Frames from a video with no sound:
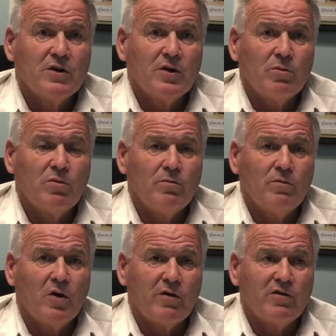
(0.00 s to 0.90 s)

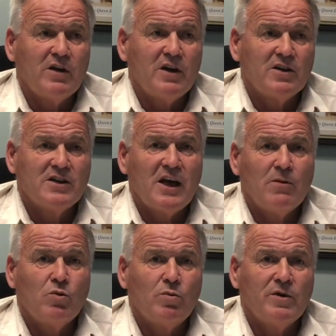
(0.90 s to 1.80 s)
I think
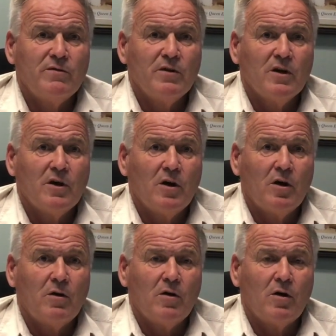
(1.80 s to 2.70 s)
10 will be
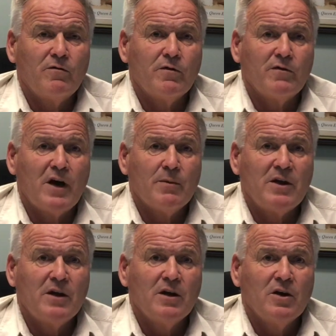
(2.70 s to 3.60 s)
of the
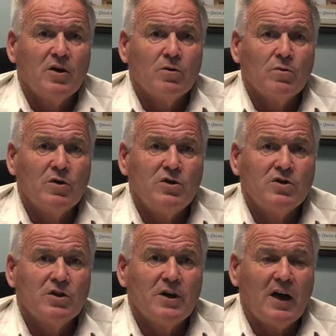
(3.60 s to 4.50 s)
farming
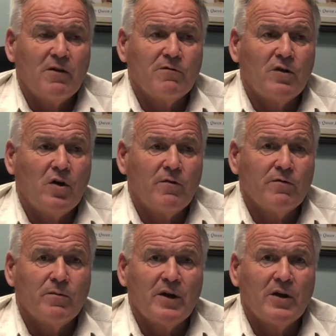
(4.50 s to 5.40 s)
region and 5
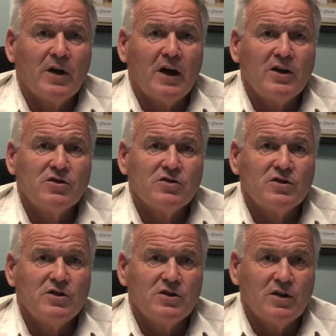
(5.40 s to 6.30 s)
from other
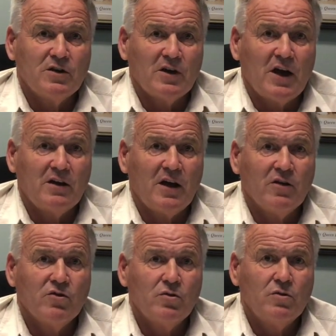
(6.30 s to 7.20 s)
agencies and
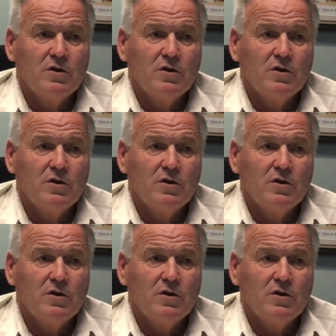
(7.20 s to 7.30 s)
council.